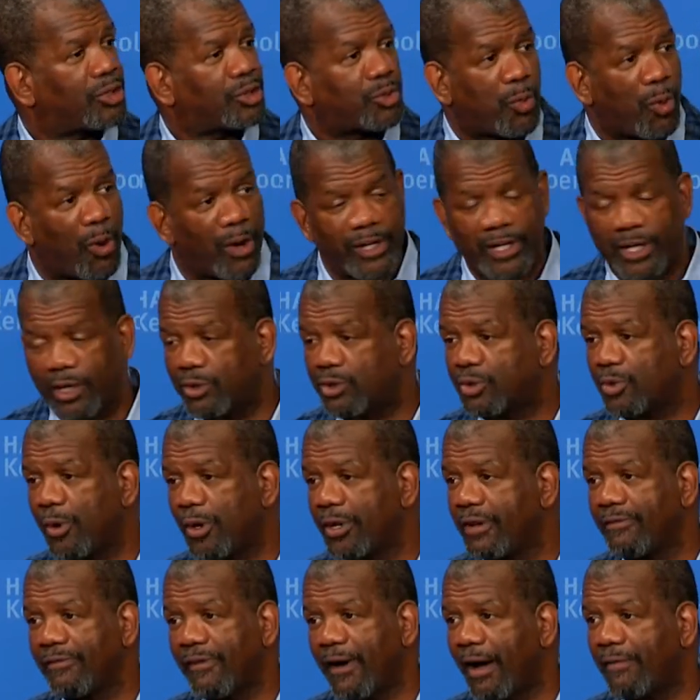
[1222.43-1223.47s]
20 or
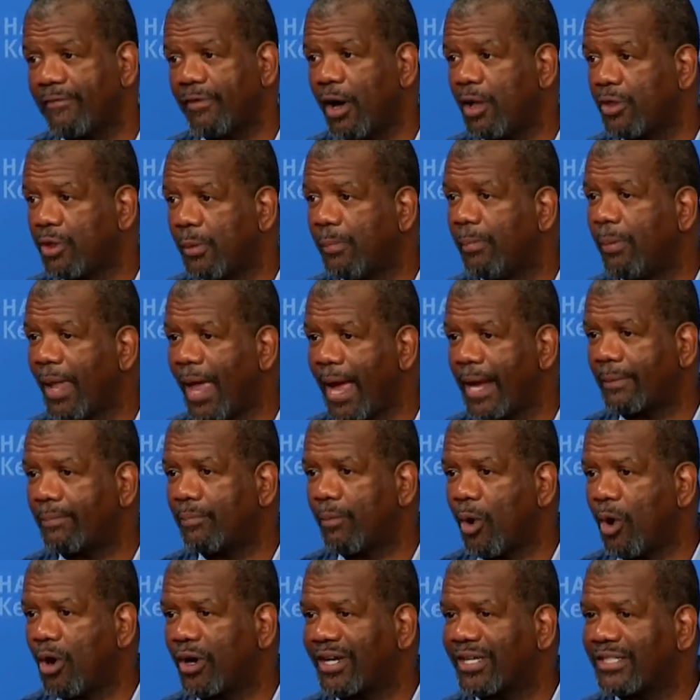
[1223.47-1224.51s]
25 other Black
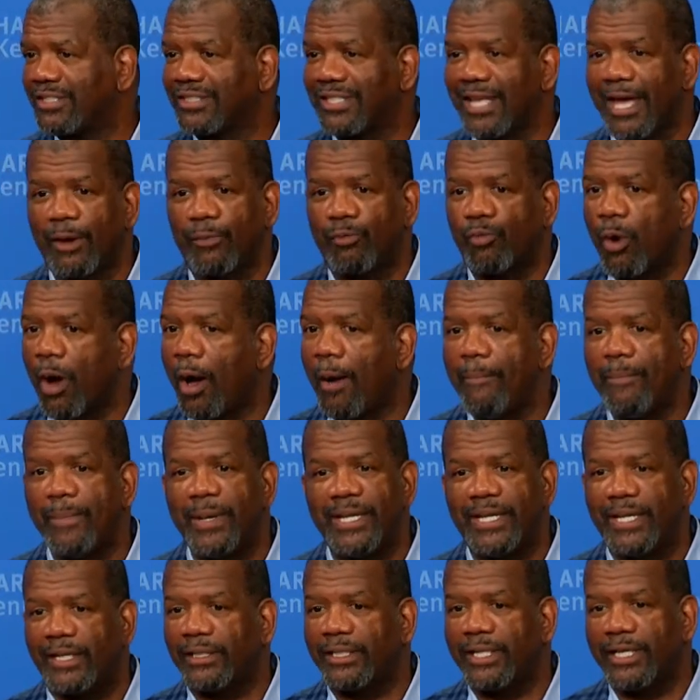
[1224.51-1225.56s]
markets, that
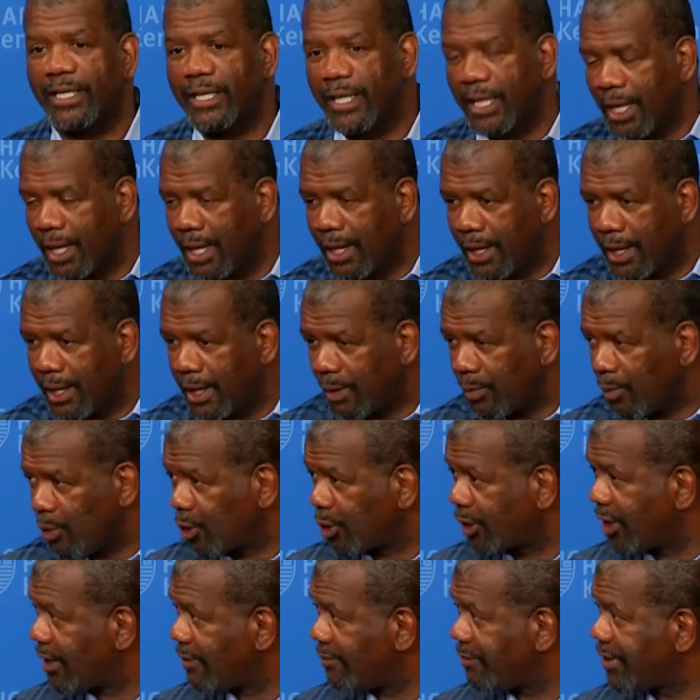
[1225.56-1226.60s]
immediately
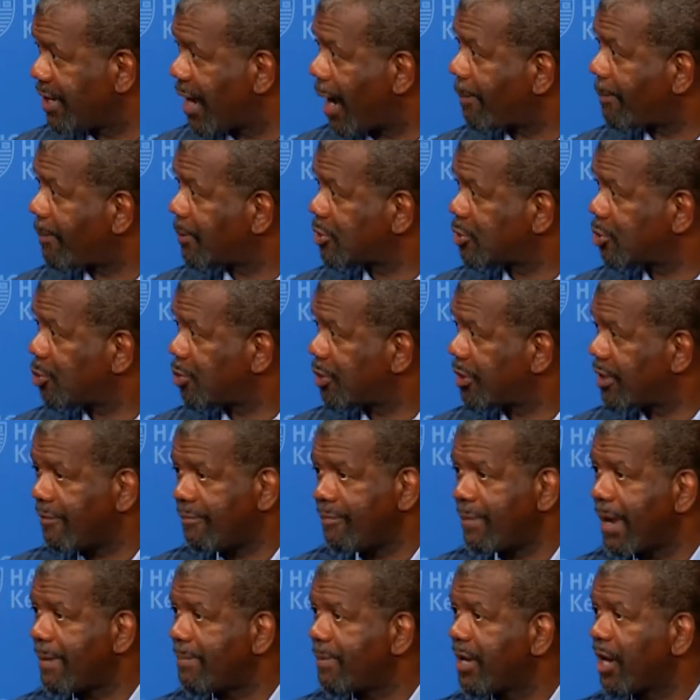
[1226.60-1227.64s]
will give an opportunity
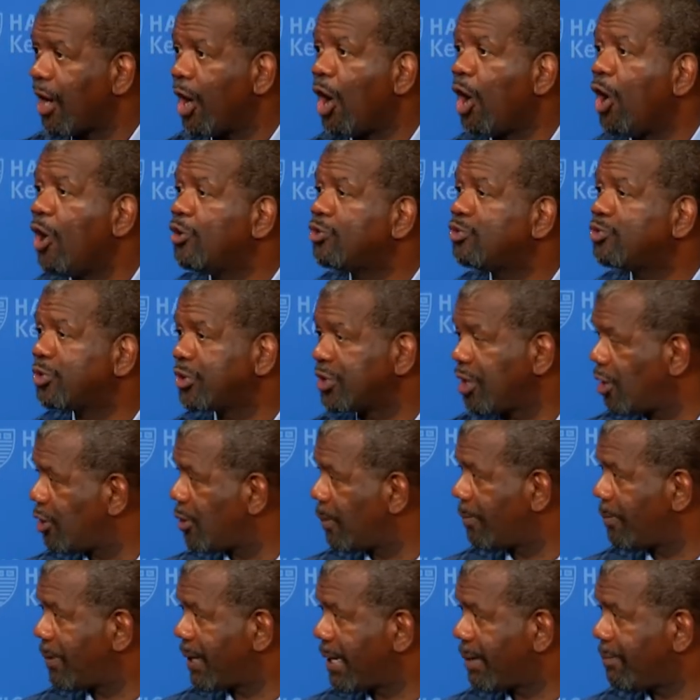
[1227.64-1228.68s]
of maybe 100
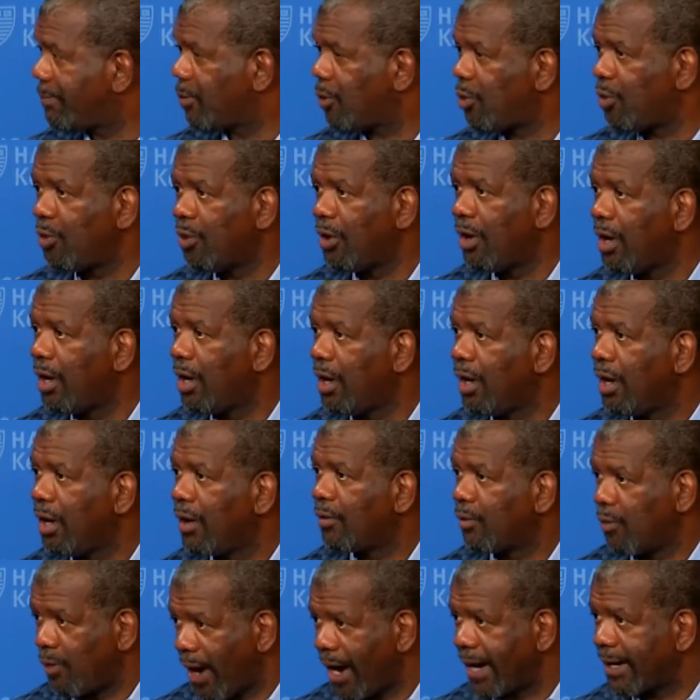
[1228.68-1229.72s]
other people,
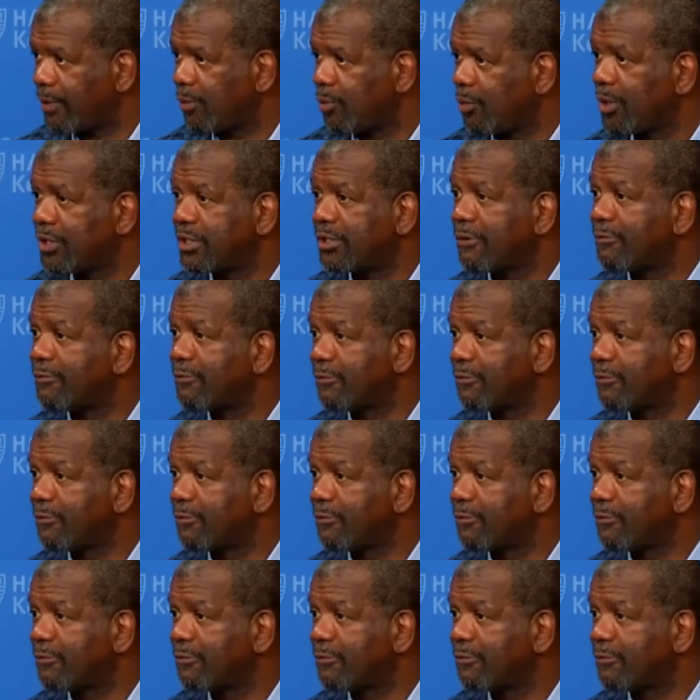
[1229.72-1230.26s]
right, with